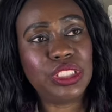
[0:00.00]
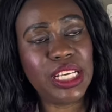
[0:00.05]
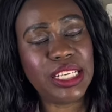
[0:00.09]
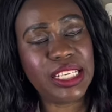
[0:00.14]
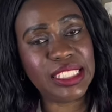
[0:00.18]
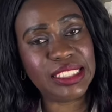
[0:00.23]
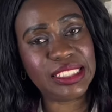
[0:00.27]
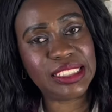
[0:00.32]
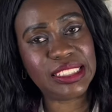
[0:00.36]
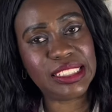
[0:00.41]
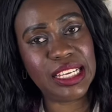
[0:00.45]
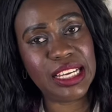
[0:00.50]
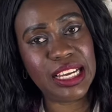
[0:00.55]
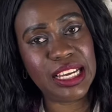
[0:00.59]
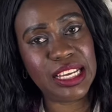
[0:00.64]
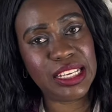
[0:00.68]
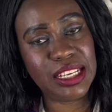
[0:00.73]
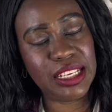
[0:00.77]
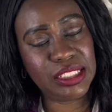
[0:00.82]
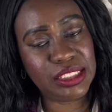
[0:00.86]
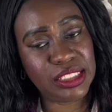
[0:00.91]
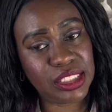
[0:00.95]
can take
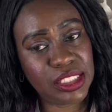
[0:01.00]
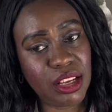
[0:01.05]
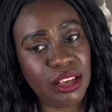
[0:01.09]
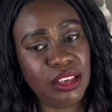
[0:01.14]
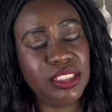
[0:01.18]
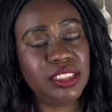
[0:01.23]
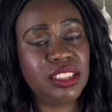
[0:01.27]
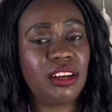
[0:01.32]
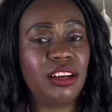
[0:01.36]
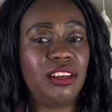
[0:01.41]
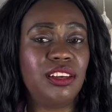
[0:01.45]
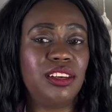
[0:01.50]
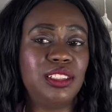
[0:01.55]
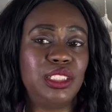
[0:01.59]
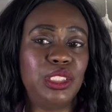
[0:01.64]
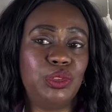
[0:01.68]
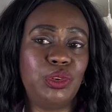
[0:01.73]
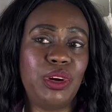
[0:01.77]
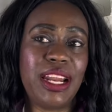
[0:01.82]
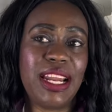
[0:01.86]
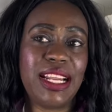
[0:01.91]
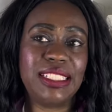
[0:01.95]
a solid color
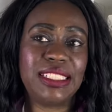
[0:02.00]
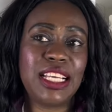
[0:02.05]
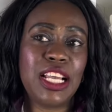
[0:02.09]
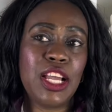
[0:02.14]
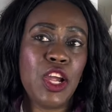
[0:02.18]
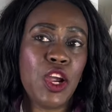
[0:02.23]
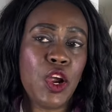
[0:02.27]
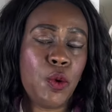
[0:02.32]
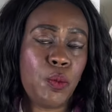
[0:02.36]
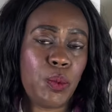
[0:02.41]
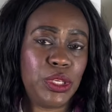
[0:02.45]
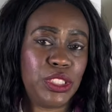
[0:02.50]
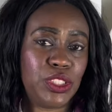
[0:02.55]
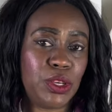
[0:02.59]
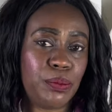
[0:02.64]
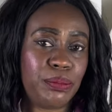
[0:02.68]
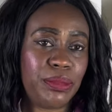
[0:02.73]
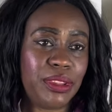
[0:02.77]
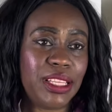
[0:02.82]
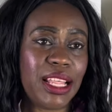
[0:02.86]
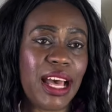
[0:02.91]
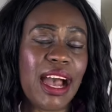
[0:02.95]
dress with
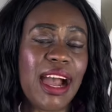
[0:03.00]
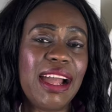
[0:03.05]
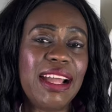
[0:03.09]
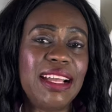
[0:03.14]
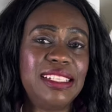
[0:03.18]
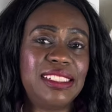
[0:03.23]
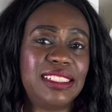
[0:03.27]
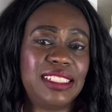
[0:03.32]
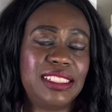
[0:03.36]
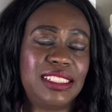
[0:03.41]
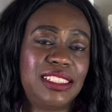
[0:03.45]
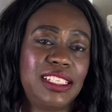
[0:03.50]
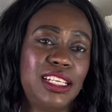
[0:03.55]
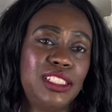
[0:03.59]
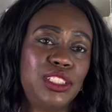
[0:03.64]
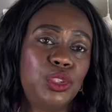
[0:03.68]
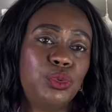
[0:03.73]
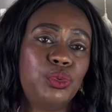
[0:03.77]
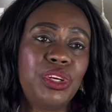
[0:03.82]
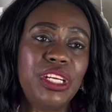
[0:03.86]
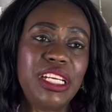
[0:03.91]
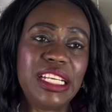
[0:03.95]
some nice
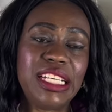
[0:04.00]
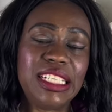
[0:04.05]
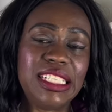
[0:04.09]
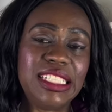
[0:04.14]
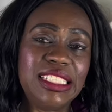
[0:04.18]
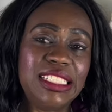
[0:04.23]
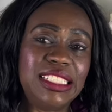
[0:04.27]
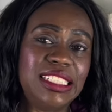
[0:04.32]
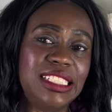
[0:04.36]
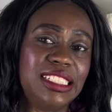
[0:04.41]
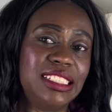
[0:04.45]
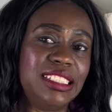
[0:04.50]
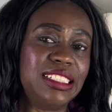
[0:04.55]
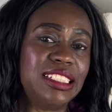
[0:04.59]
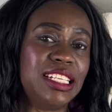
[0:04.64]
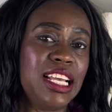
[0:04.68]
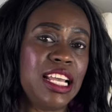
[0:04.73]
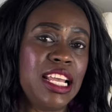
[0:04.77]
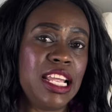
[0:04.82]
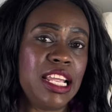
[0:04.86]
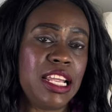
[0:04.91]
accessories and